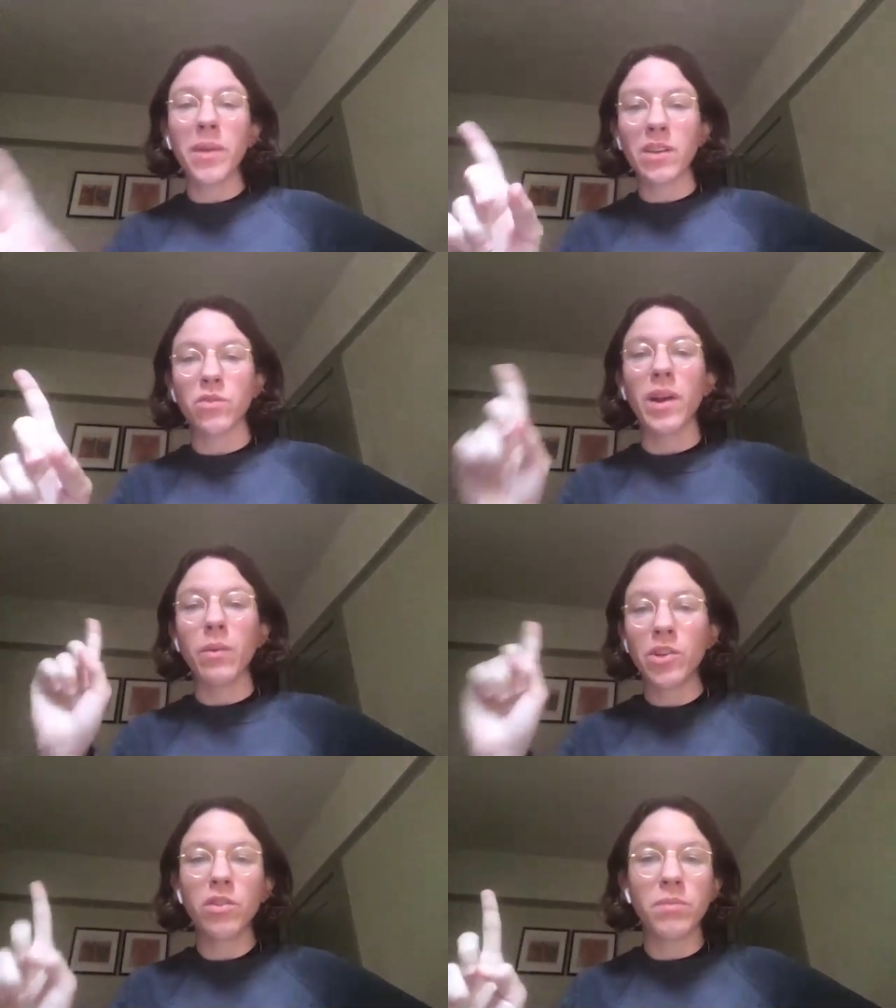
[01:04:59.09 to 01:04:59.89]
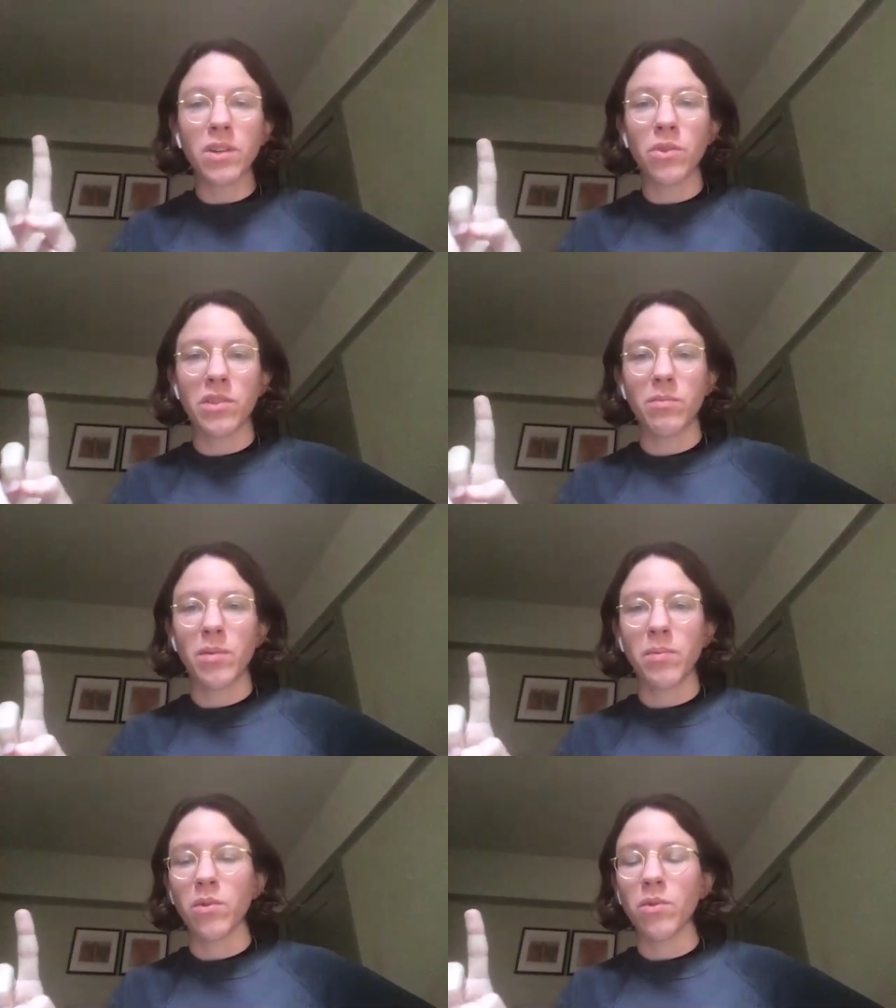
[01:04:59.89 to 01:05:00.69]
Micah's right. We shouldn't be endorsing
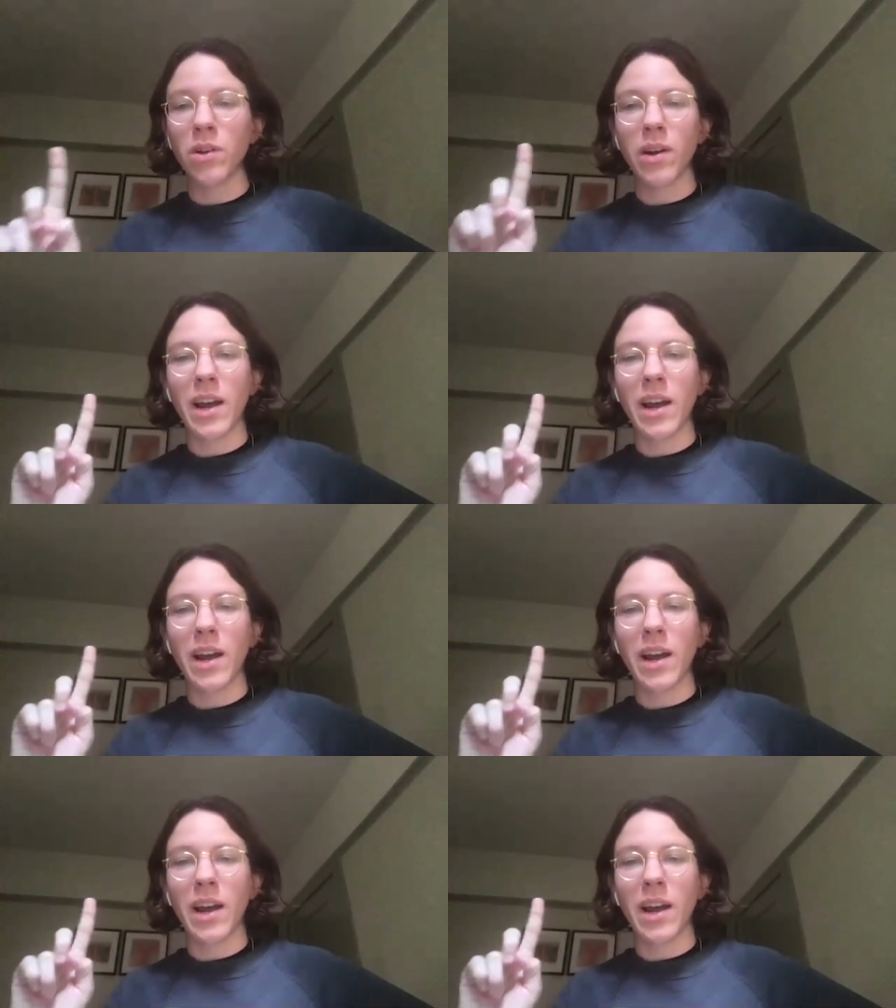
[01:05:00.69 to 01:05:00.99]
people who we don't